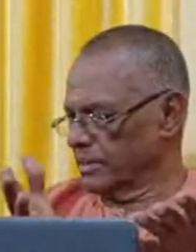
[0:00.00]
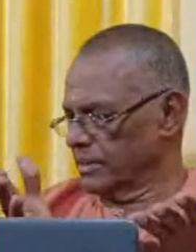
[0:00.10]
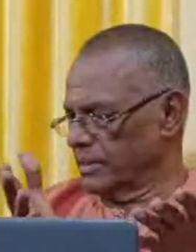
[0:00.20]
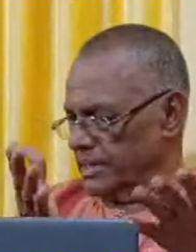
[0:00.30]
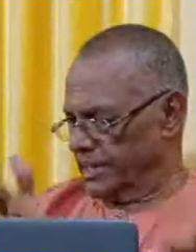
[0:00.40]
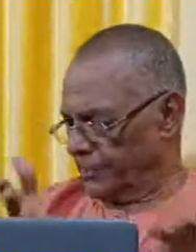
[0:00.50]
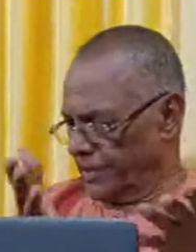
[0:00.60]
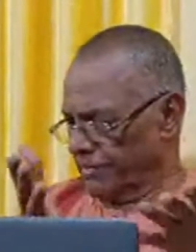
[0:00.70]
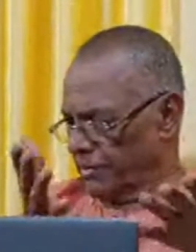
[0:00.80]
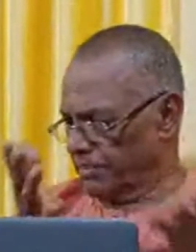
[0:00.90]
is
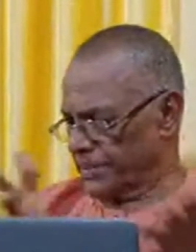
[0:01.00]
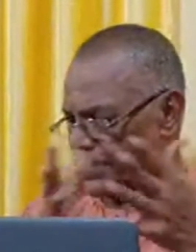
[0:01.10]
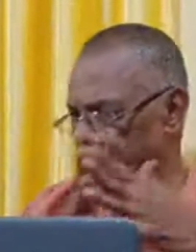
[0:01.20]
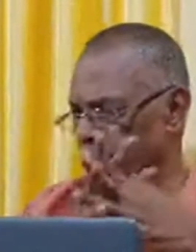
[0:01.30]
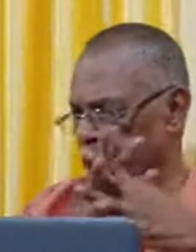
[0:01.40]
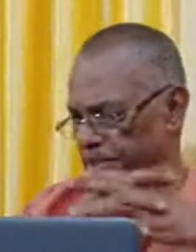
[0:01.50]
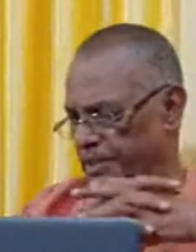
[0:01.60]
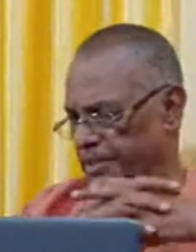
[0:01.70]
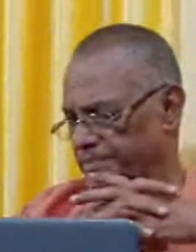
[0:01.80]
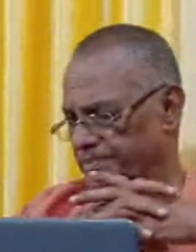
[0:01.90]
different from person to
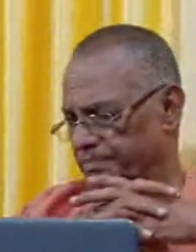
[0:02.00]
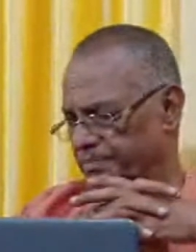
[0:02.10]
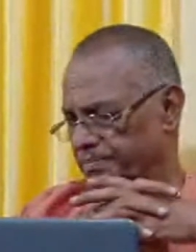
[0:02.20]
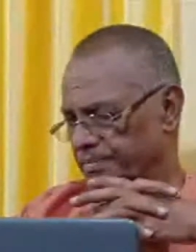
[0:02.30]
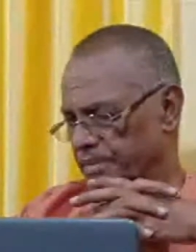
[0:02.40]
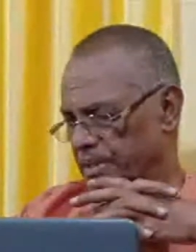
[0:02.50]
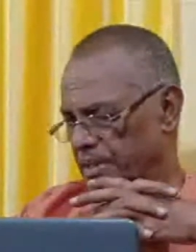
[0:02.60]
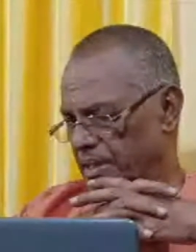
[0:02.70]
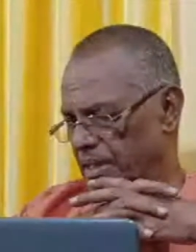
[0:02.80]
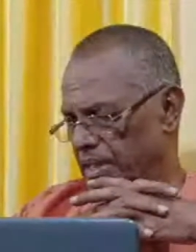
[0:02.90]
person.
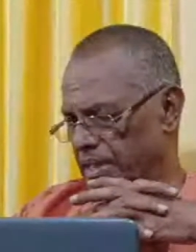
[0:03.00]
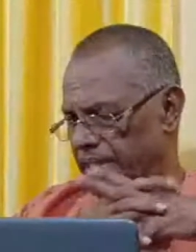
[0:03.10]
The